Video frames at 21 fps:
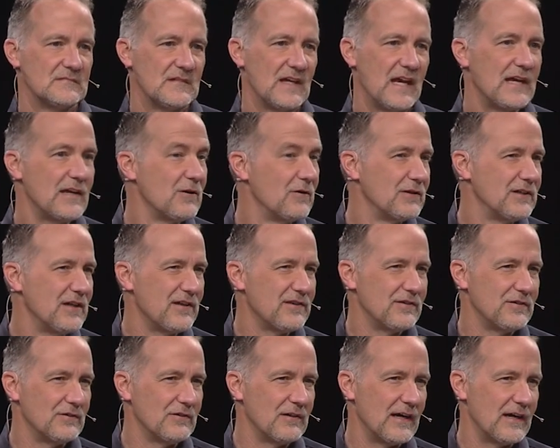I go
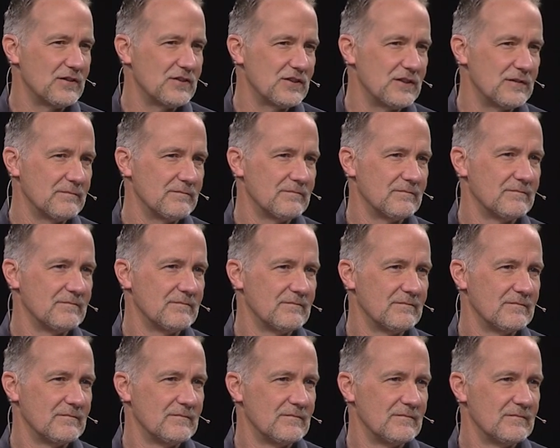another direction
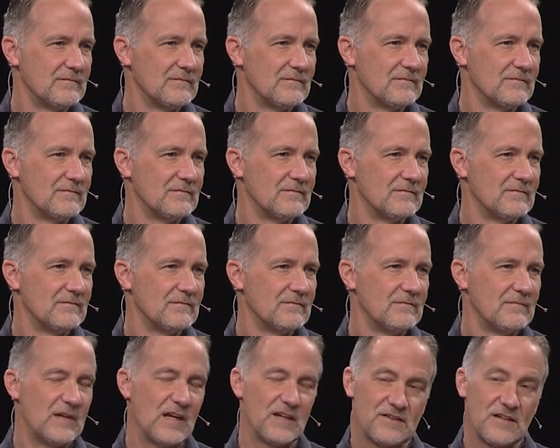
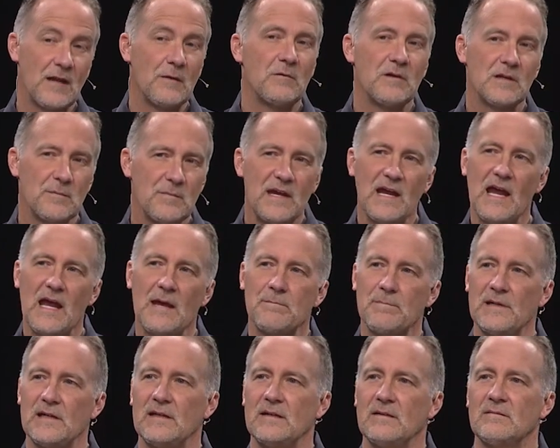because I want to be
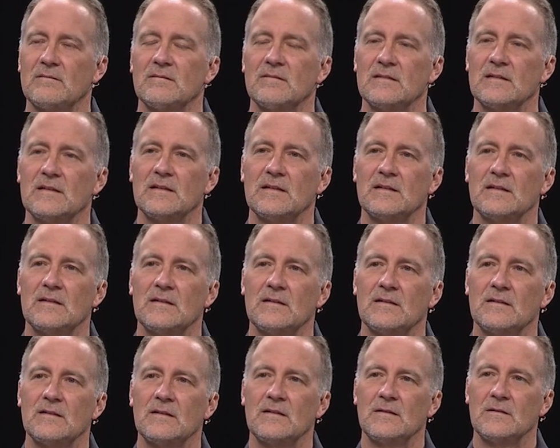happy
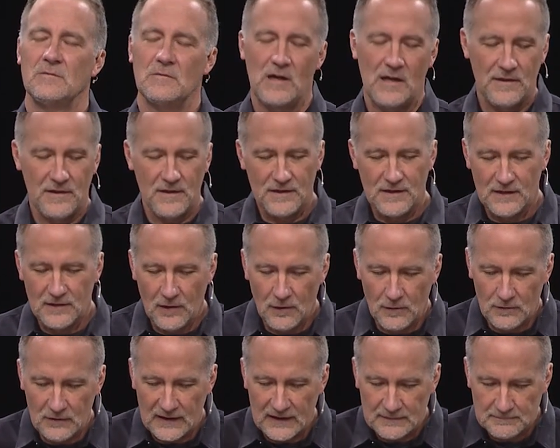rather than
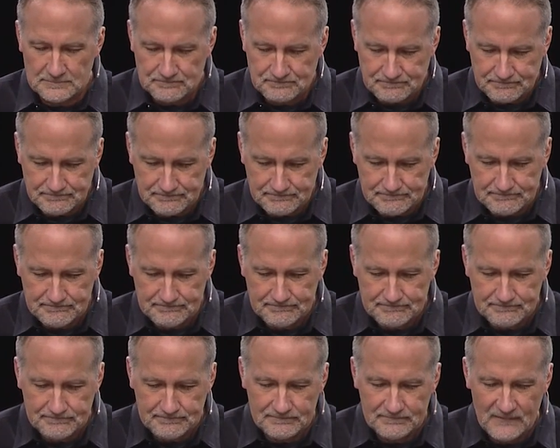holy.
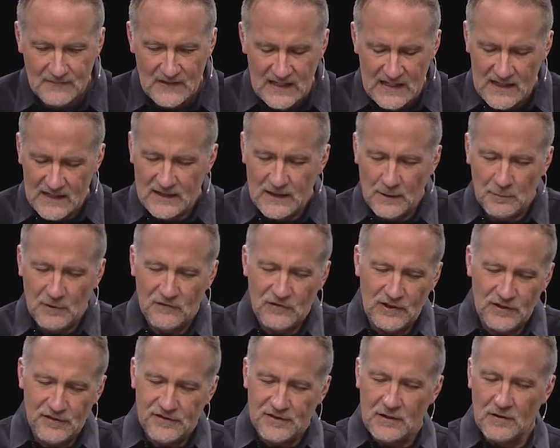A number of
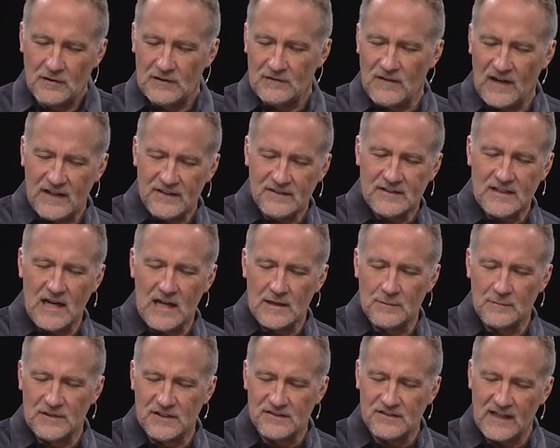years ago, advice
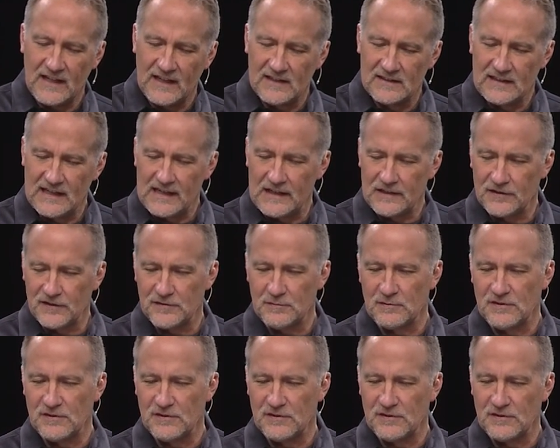columnist Ann Landers